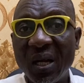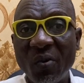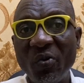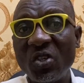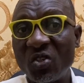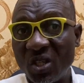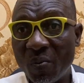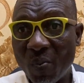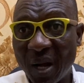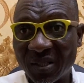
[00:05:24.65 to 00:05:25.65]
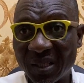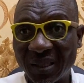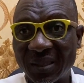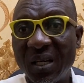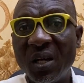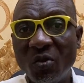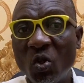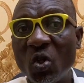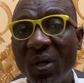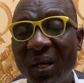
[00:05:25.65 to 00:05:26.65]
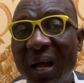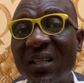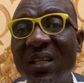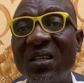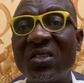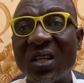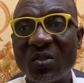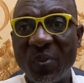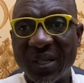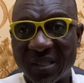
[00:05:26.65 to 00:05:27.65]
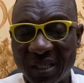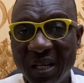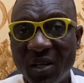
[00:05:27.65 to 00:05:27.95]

which is still masters, likely research based.